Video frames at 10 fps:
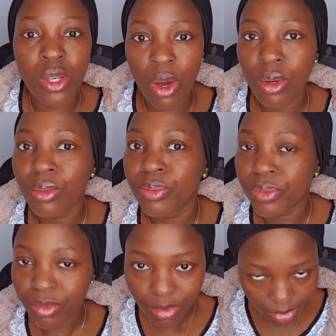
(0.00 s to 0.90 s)
So
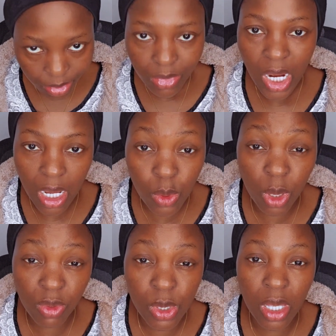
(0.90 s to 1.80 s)

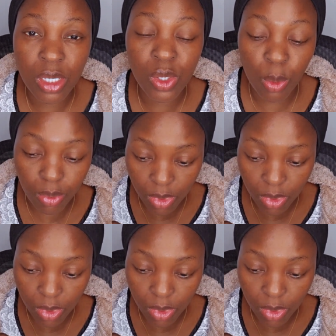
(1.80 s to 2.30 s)
it's one of those things.